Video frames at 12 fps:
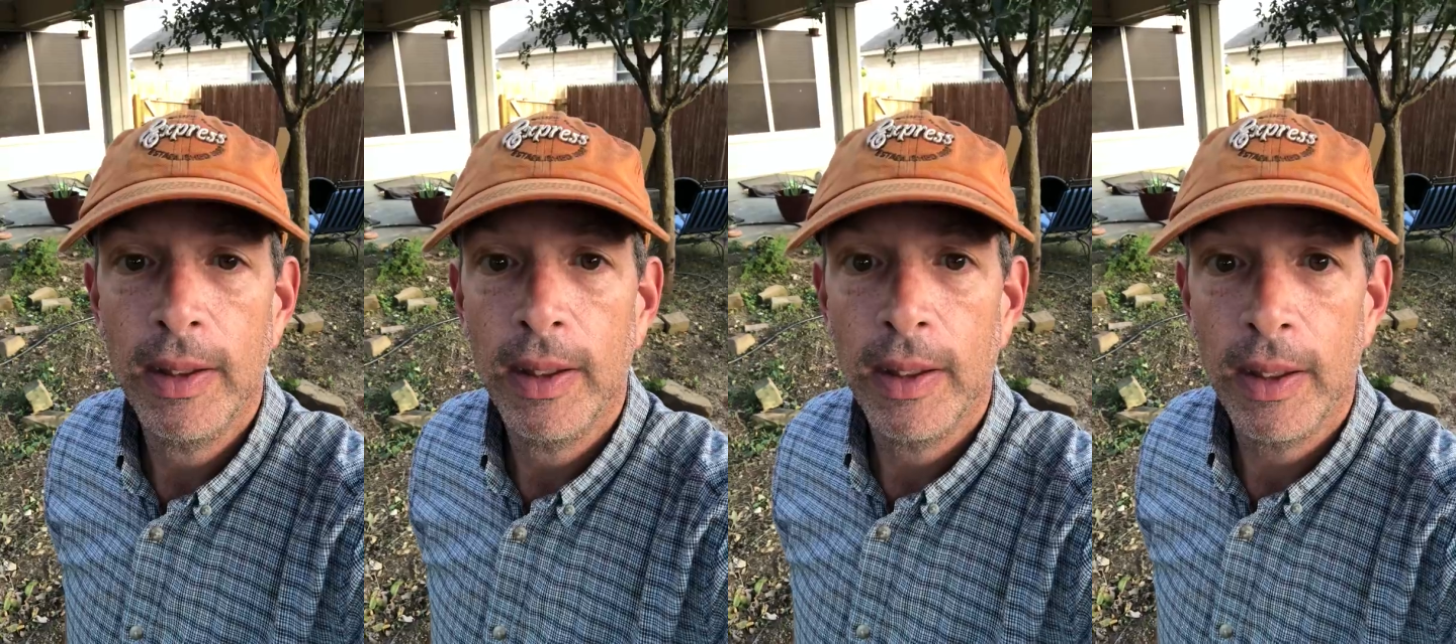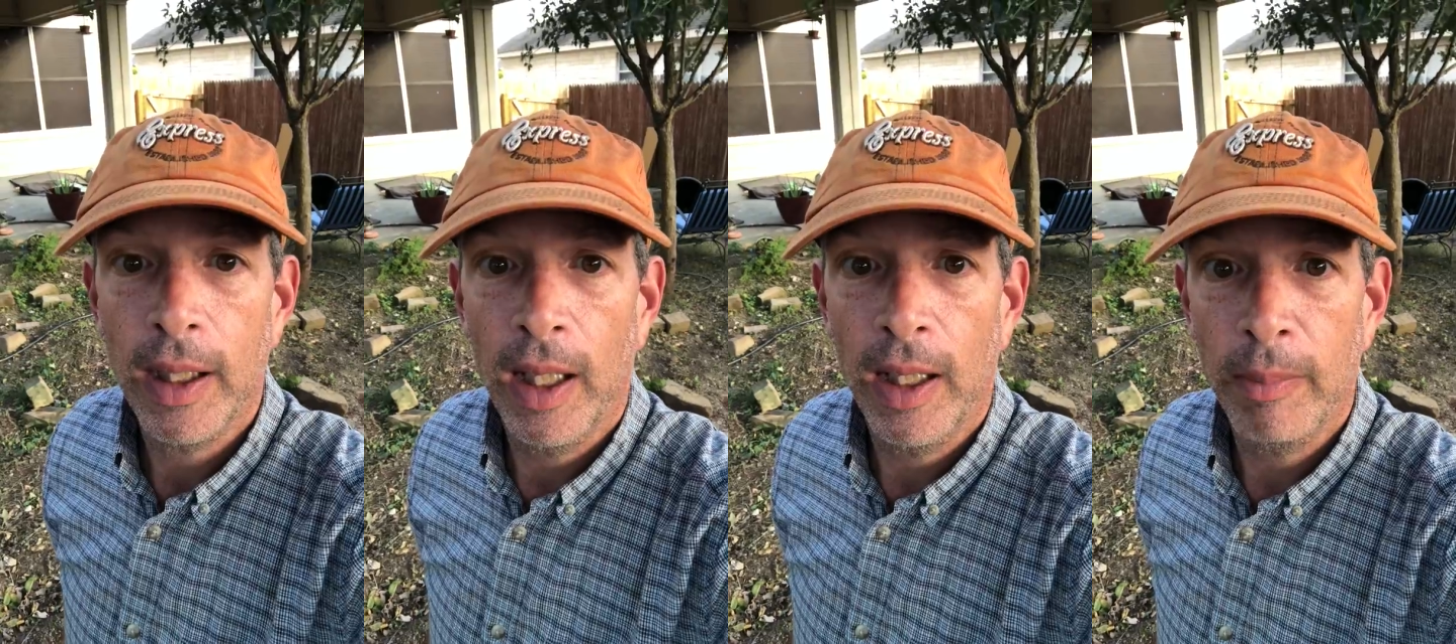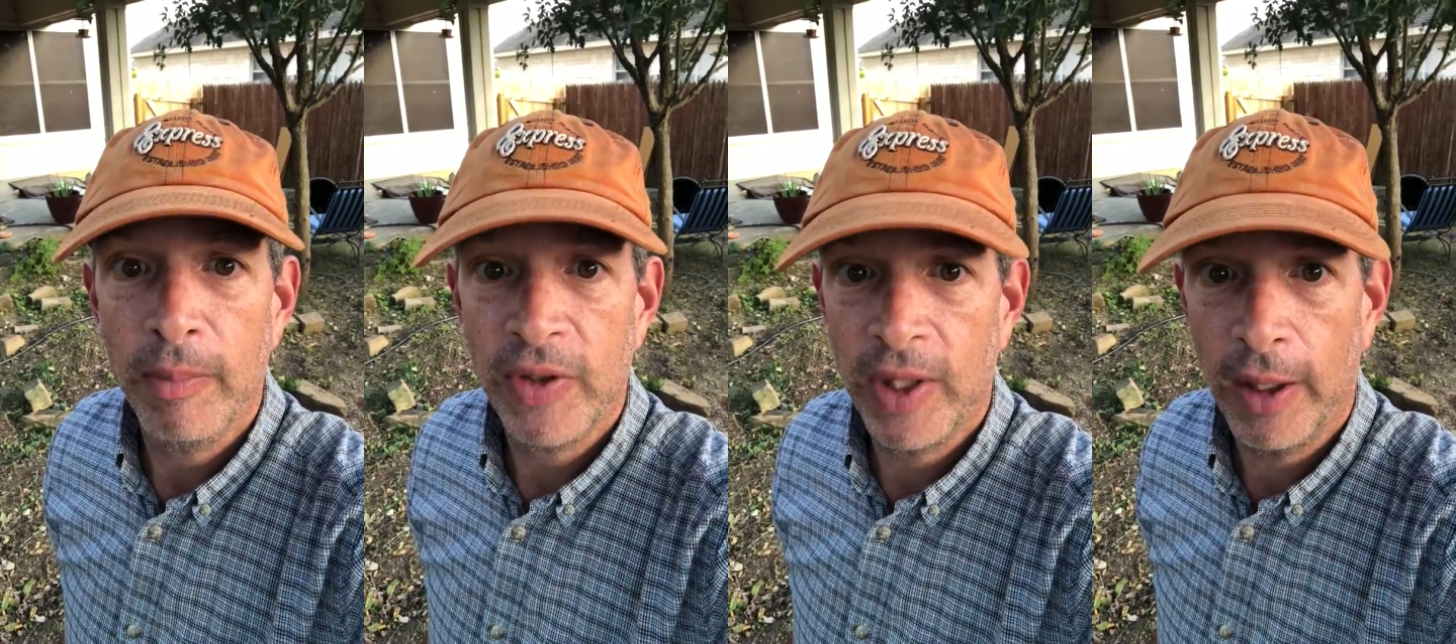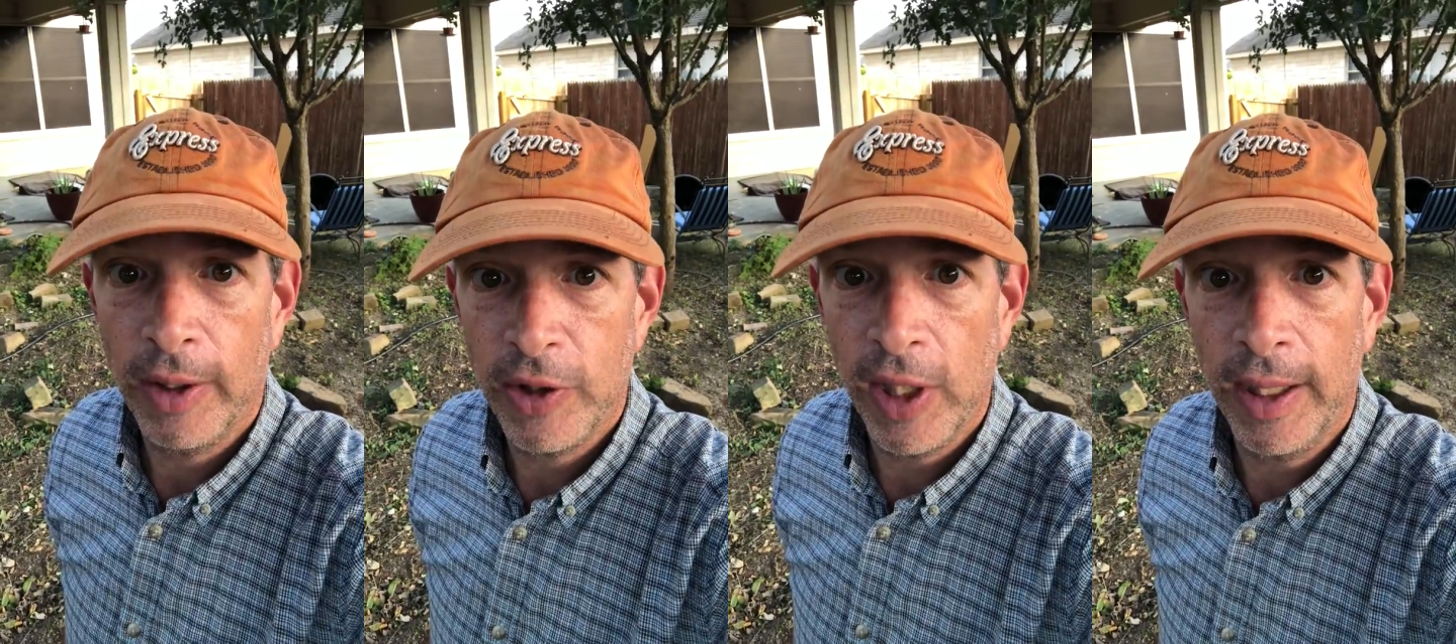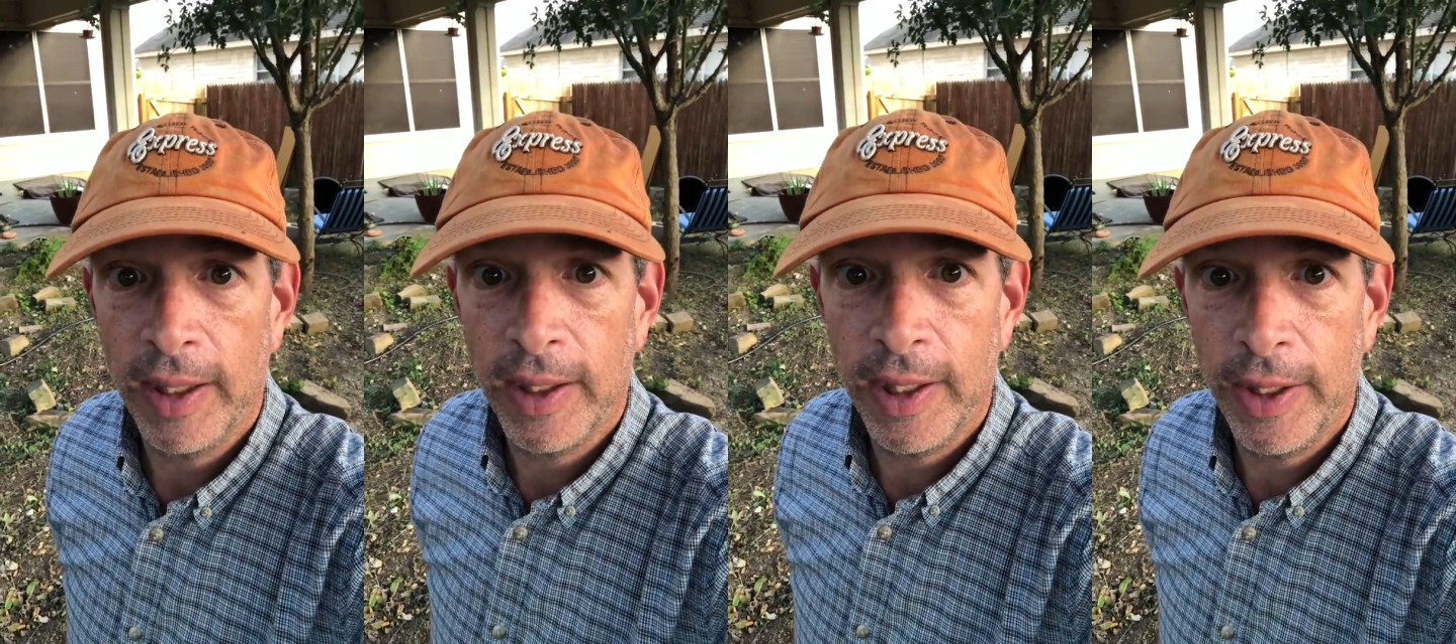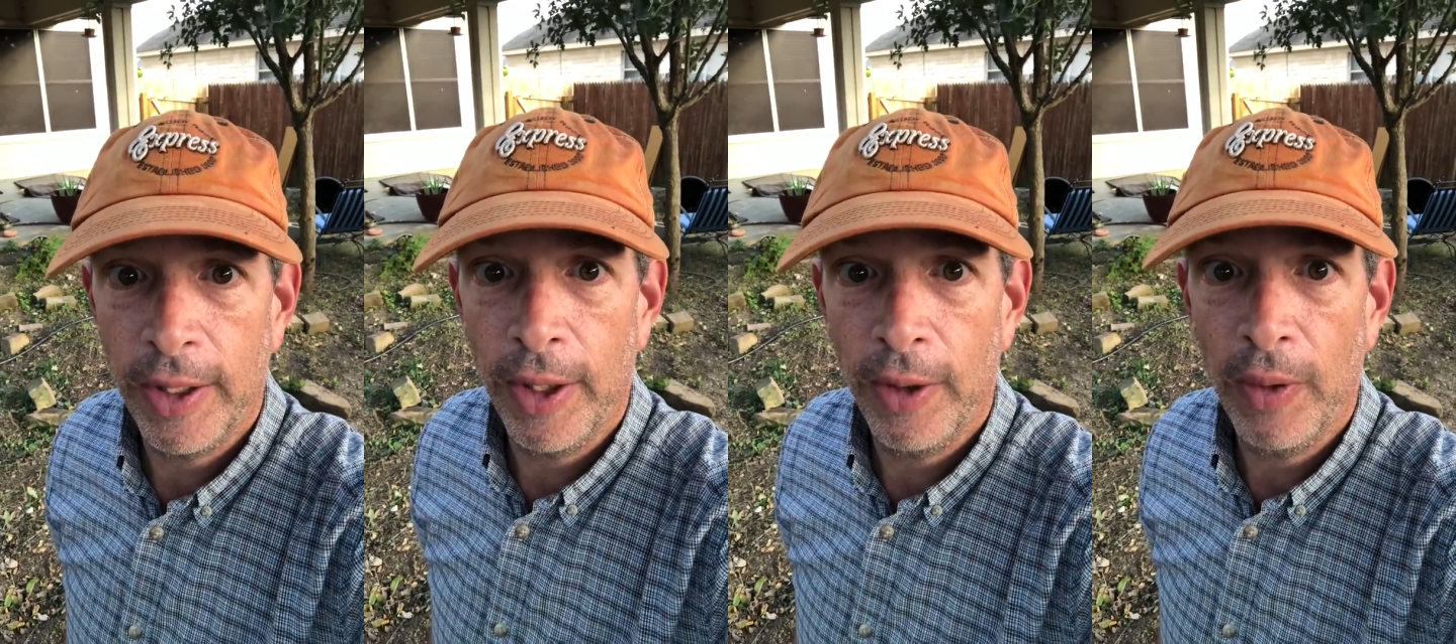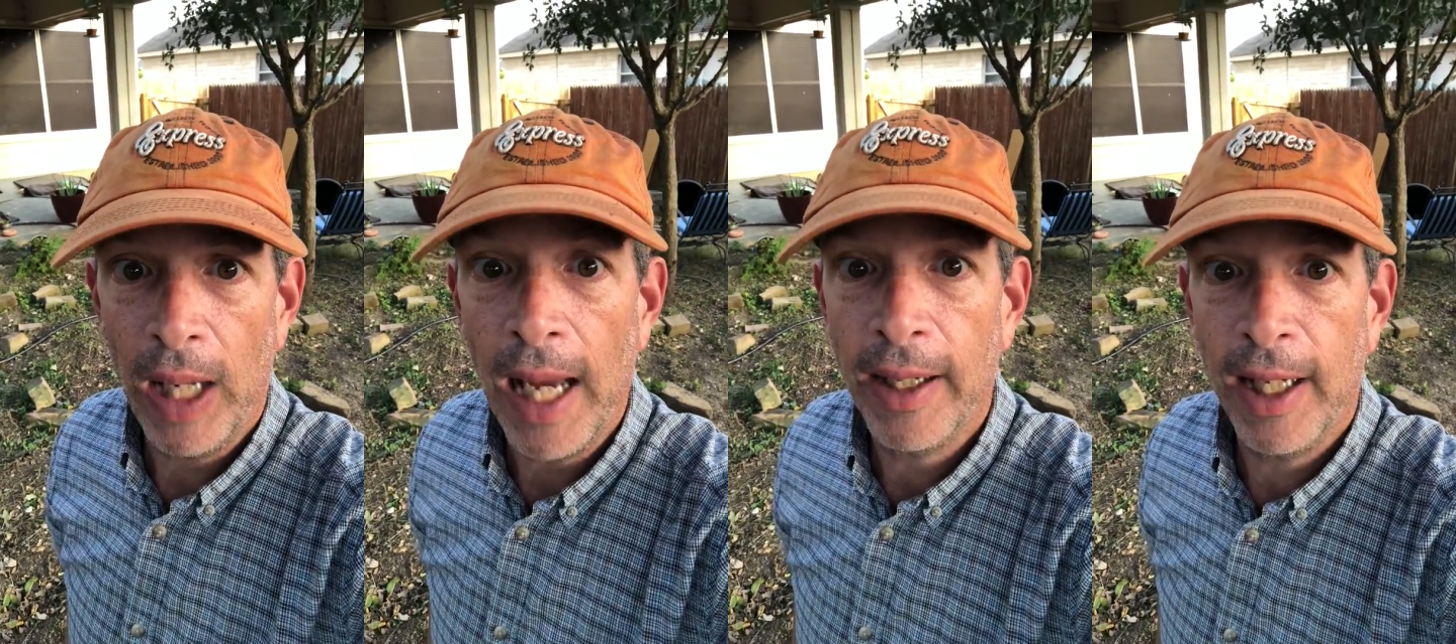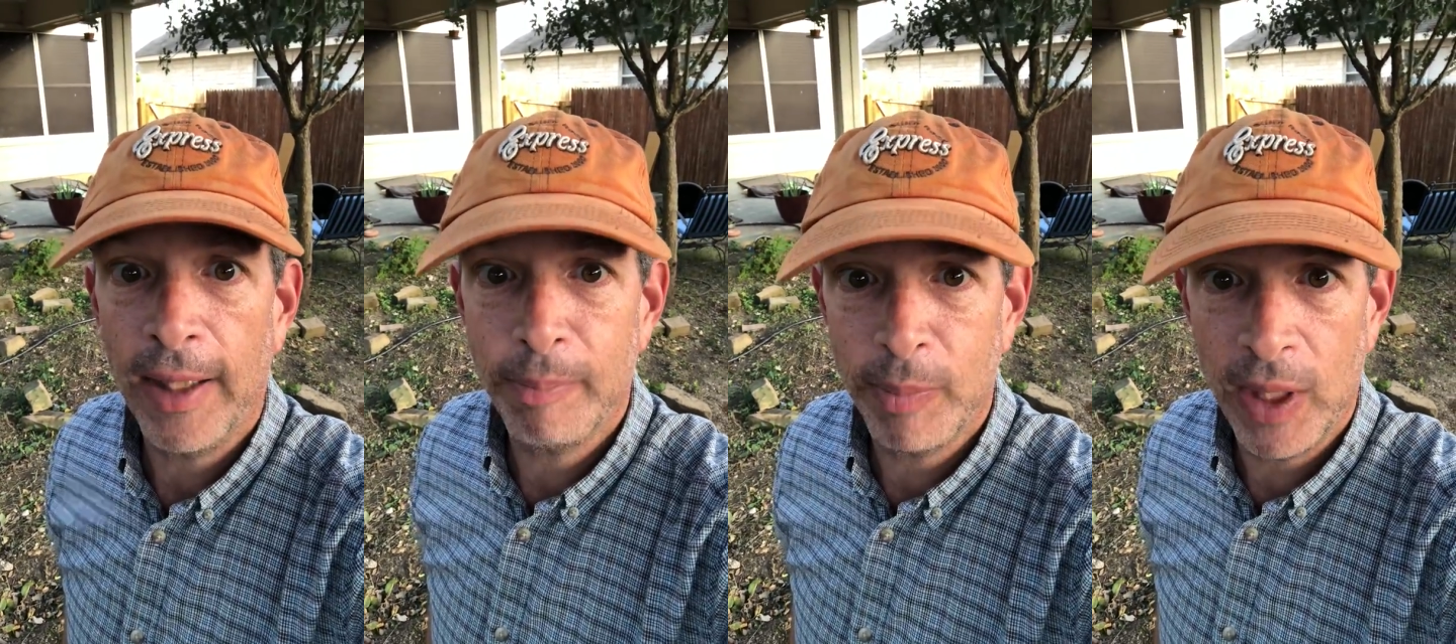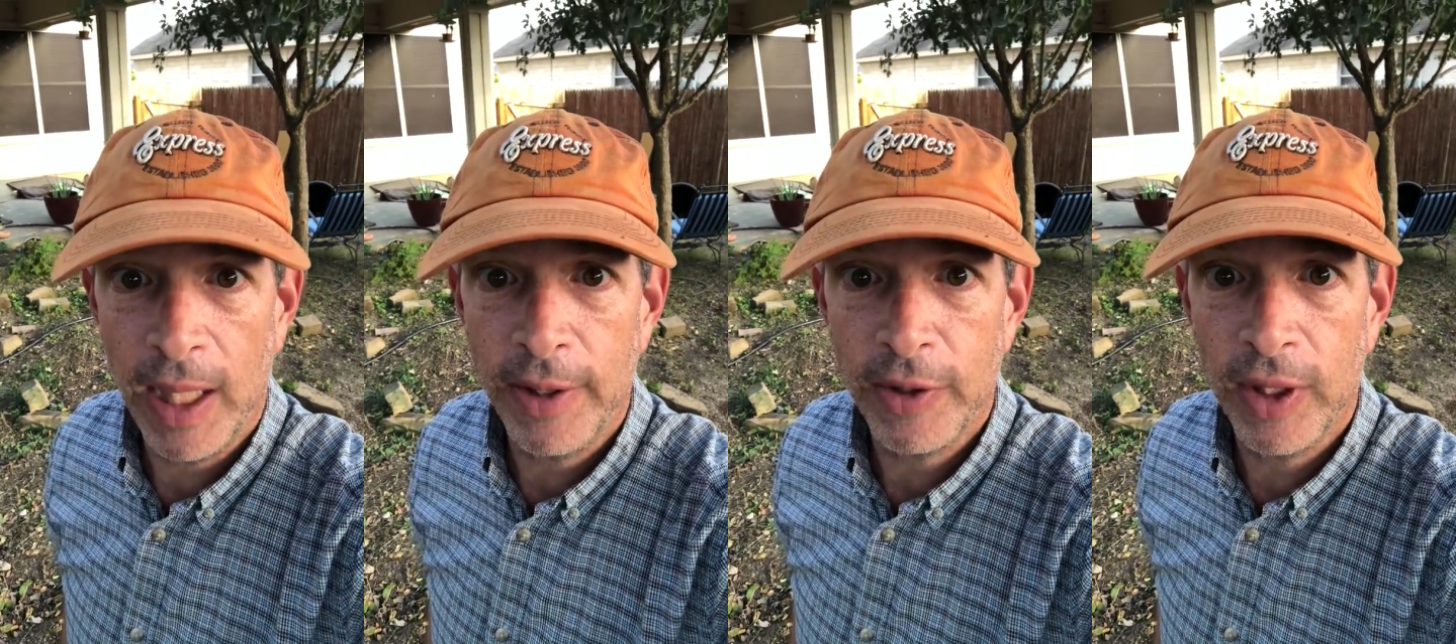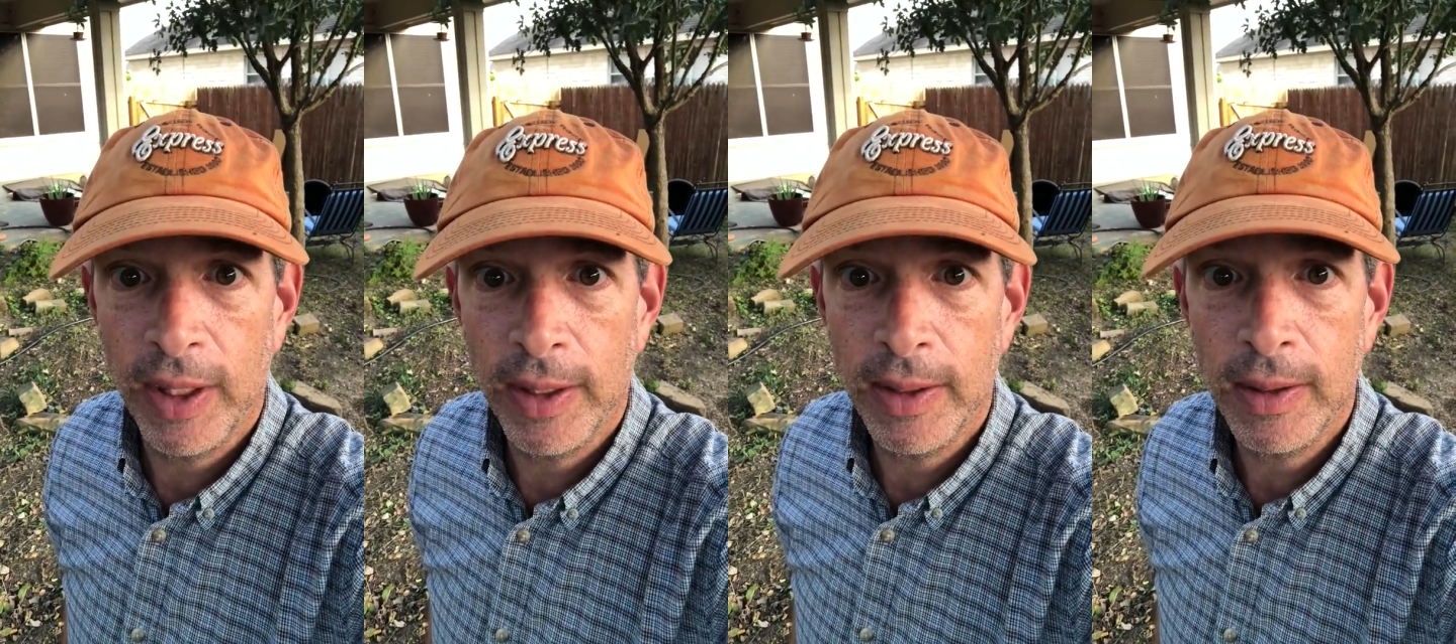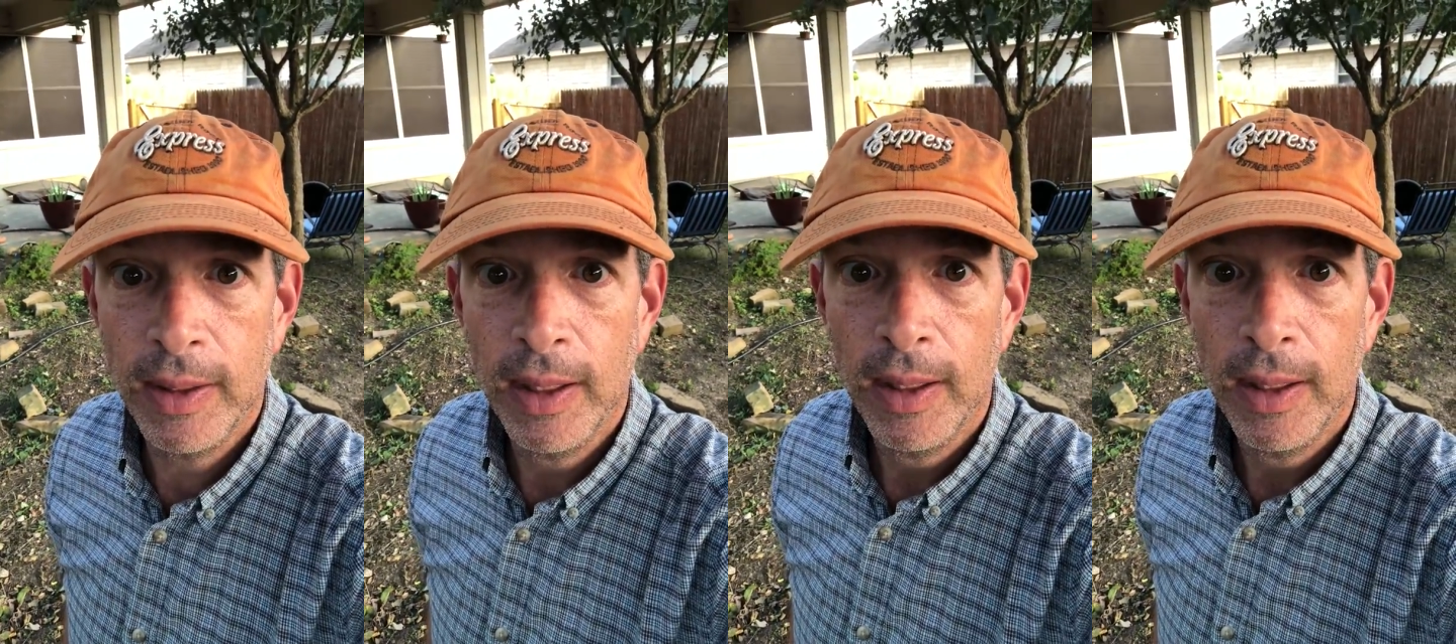cyclogenic keto, adaptation,